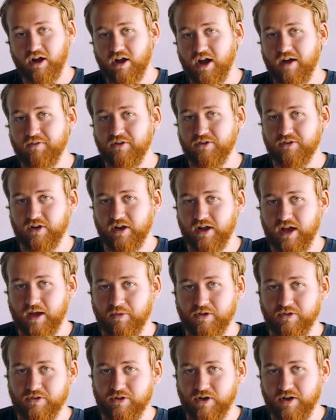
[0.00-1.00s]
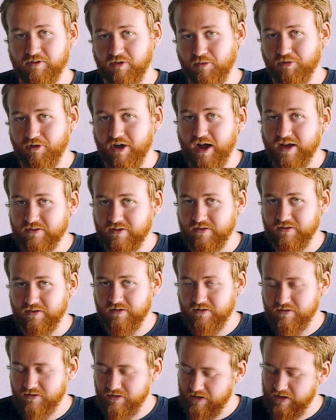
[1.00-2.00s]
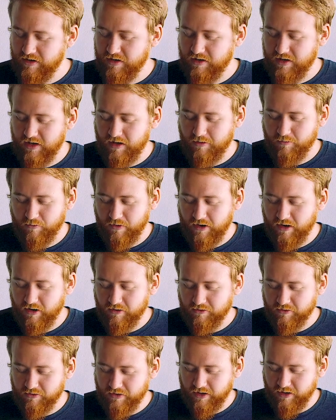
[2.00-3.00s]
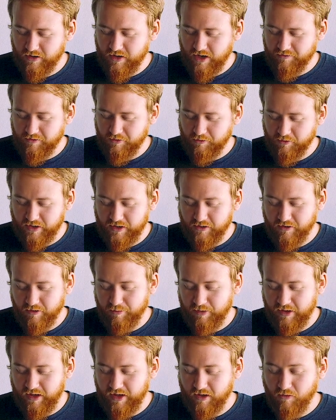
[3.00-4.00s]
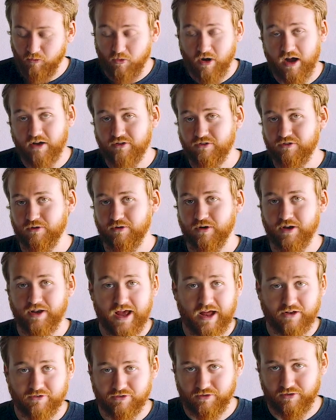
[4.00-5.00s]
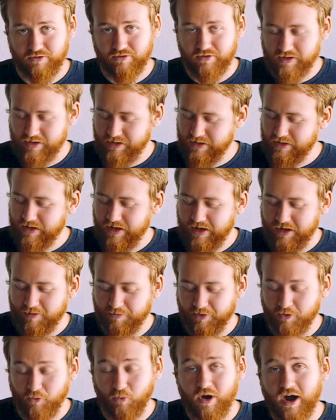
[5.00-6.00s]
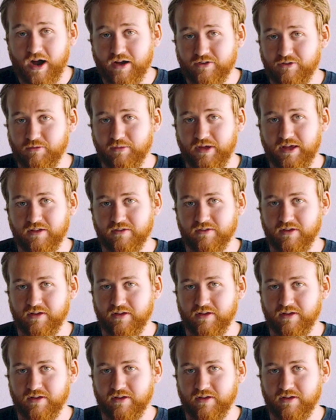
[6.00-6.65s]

our coffees are going to come in two different processes, where the coffee will either be a washed or a natural. The washed means